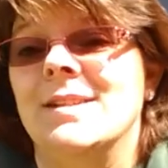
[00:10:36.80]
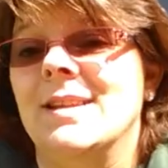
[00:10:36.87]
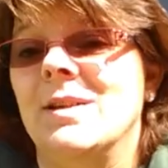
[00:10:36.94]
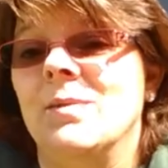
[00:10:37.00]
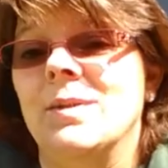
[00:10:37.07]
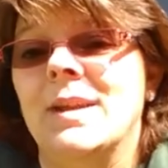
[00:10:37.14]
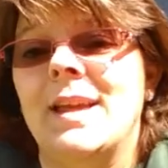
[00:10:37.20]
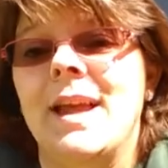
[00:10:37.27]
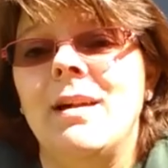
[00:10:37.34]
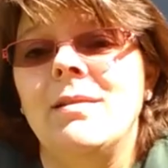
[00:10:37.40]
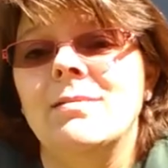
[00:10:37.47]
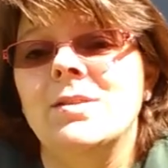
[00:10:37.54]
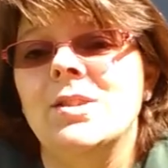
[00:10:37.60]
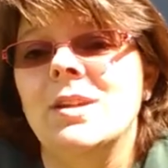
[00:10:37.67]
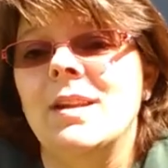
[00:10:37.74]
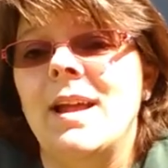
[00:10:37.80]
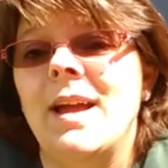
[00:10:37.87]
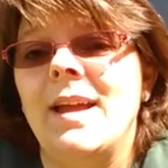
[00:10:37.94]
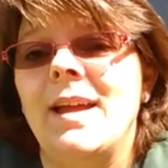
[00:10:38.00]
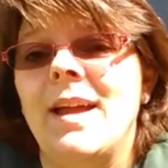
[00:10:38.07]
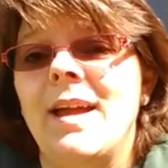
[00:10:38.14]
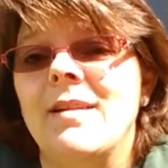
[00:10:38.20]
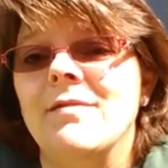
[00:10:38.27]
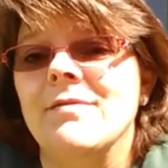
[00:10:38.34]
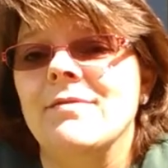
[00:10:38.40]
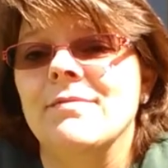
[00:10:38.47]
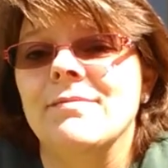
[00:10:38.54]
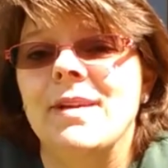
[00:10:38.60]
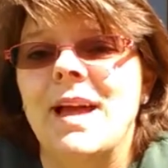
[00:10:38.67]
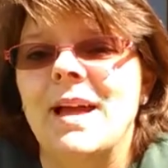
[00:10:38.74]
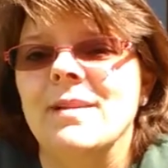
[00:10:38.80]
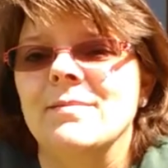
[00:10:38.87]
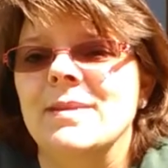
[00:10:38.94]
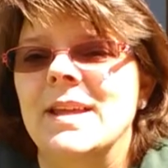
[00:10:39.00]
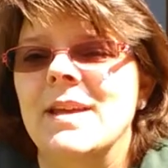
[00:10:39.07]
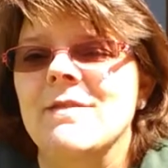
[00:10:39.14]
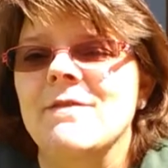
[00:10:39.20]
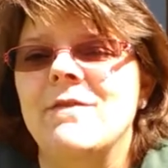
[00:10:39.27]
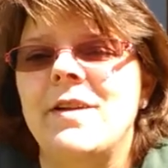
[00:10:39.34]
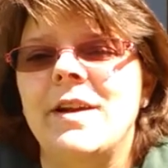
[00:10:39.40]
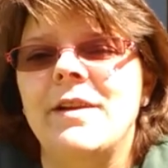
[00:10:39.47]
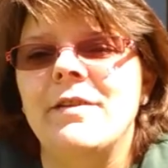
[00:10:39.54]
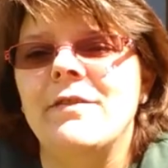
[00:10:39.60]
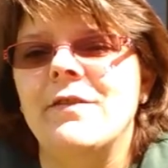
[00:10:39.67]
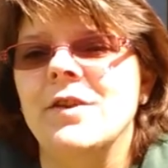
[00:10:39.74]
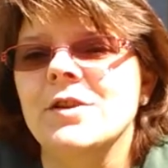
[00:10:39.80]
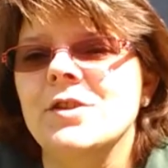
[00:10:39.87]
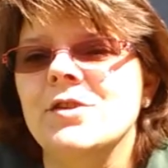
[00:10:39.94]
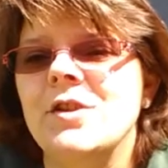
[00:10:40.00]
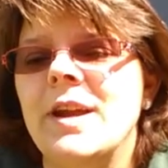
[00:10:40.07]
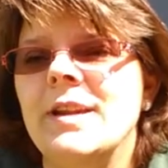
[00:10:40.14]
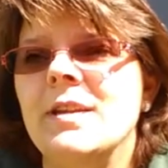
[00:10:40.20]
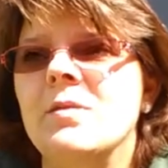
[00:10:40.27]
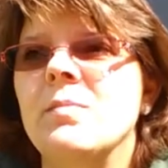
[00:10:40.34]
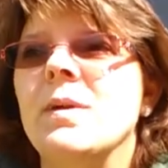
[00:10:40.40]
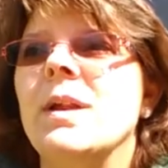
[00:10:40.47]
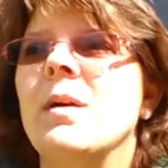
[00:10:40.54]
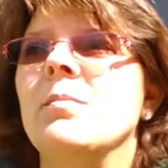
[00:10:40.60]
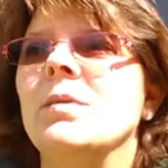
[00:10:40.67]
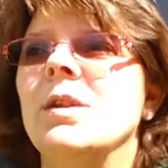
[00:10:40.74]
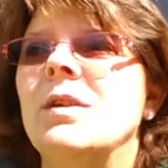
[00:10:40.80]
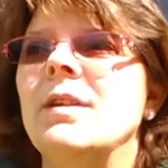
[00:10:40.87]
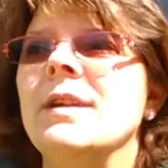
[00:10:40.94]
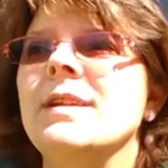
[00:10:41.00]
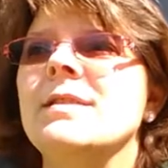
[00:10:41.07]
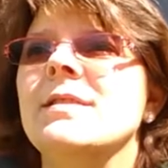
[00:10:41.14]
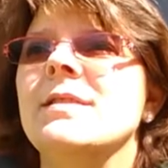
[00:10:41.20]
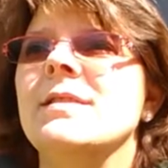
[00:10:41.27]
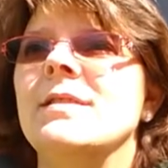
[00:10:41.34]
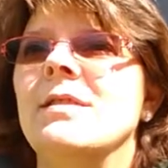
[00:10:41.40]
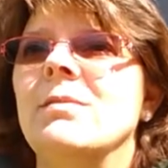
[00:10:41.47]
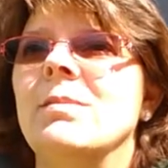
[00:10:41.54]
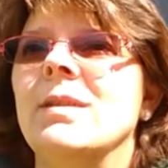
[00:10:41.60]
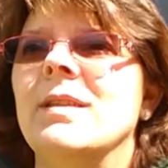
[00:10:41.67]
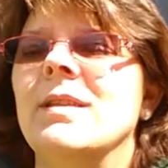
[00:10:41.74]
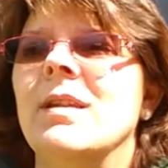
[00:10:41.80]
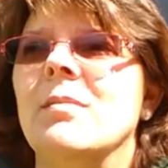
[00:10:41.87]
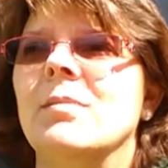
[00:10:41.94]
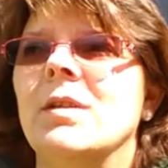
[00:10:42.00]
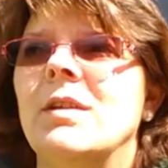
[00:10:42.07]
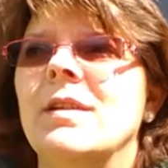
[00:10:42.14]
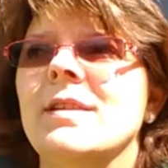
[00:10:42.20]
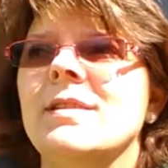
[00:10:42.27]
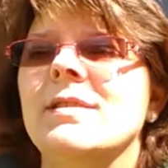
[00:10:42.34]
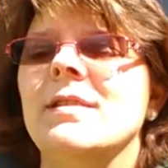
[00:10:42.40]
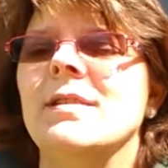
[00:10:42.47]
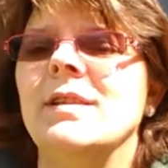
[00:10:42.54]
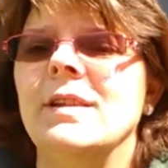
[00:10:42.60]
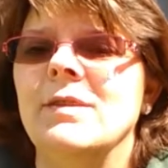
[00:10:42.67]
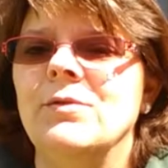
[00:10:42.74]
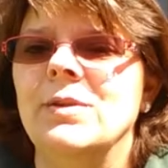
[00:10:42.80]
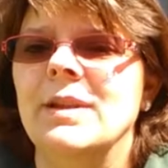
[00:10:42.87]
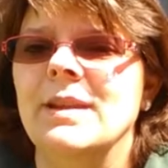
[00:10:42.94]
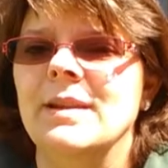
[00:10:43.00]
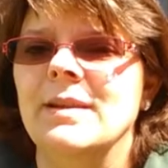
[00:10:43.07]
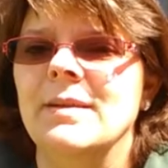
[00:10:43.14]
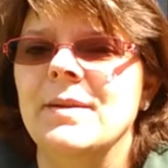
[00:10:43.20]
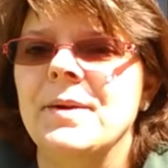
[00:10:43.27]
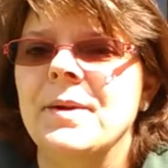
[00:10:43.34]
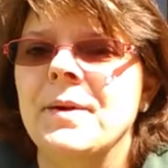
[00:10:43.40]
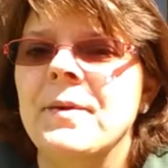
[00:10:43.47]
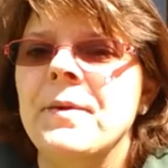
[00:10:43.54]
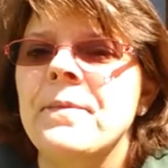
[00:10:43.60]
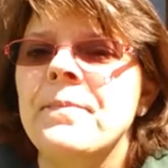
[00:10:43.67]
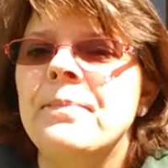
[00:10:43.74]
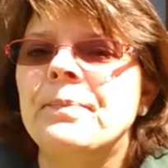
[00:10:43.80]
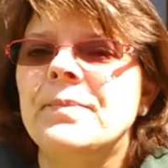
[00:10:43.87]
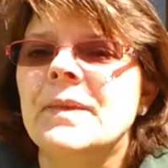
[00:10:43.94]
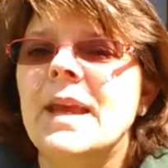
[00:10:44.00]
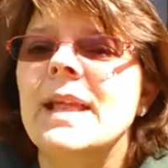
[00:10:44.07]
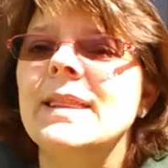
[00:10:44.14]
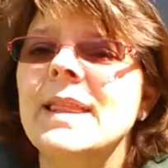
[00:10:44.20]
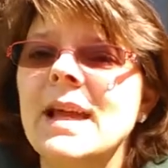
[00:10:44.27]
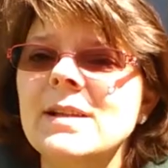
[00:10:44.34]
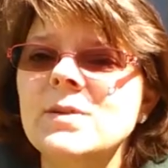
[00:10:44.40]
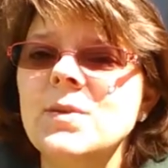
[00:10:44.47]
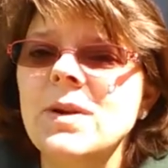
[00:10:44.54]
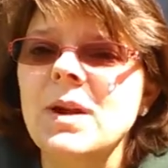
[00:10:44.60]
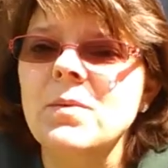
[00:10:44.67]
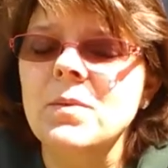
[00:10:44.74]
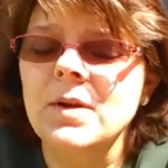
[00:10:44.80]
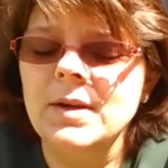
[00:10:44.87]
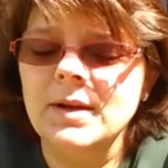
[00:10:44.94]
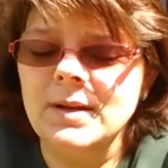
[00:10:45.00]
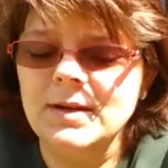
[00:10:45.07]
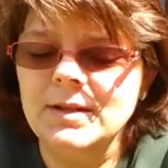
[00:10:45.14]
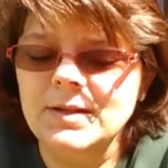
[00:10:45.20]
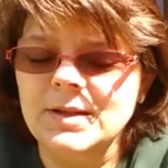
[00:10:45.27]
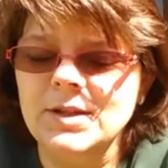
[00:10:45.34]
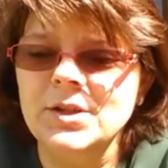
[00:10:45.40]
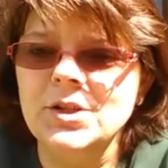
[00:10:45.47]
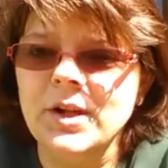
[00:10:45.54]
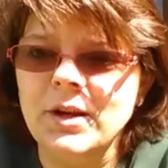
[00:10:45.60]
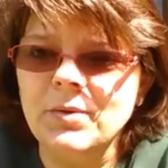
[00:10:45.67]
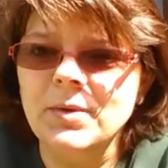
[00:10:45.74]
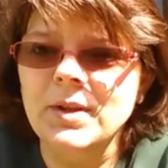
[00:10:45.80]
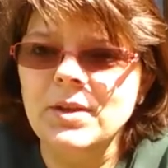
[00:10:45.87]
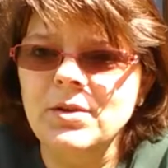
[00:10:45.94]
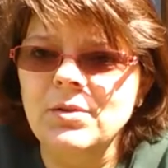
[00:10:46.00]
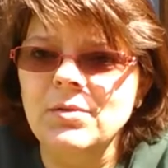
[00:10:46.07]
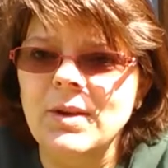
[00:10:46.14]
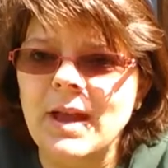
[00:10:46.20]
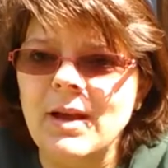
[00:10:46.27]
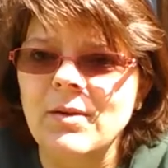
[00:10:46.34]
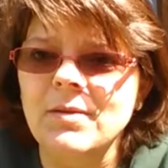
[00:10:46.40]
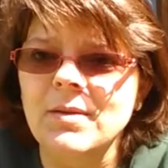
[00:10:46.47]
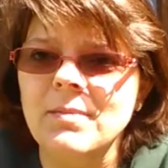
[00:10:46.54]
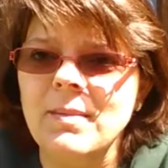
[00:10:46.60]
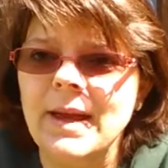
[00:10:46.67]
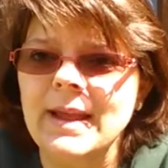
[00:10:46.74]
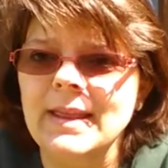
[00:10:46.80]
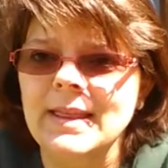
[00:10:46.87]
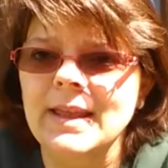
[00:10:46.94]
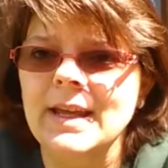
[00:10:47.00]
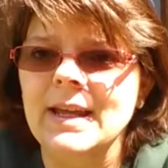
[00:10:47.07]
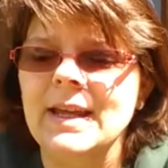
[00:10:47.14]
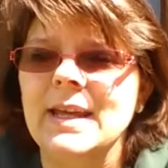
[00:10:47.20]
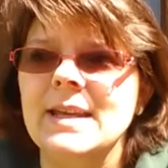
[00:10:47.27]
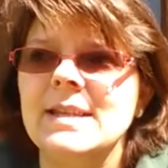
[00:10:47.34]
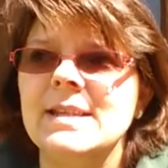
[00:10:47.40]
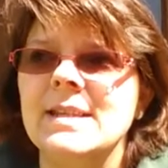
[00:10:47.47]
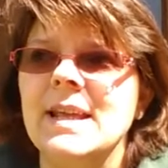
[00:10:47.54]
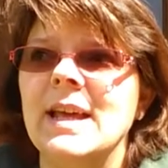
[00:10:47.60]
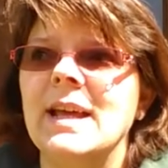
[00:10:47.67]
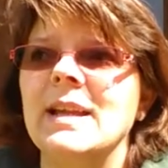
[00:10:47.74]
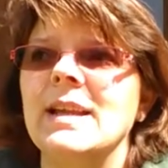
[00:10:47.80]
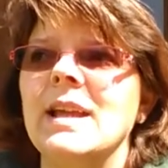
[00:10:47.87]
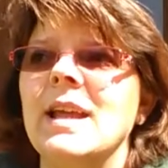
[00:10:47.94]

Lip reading: sit on the couch and I get very frustrated, but I'm learning to deal with it. I'm learning to live with it. And that's what I want to share with you now. The main thing is that